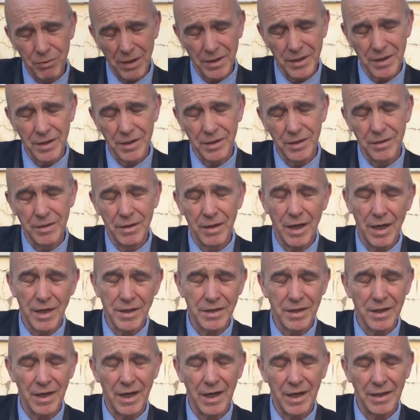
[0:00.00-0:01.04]
President
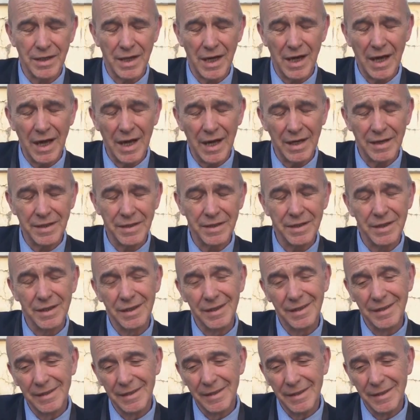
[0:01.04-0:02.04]
Assad and